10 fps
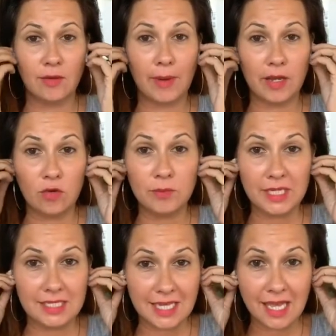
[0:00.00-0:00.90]
By all
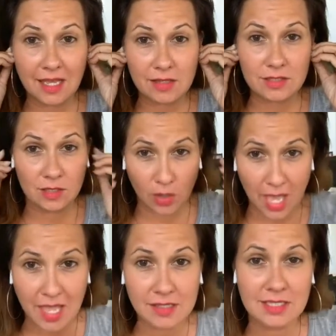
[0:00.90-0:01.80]
means, hell's no,
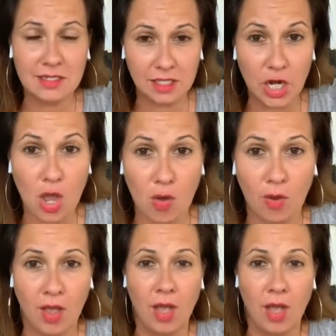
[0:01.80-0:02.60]
hell's to the no.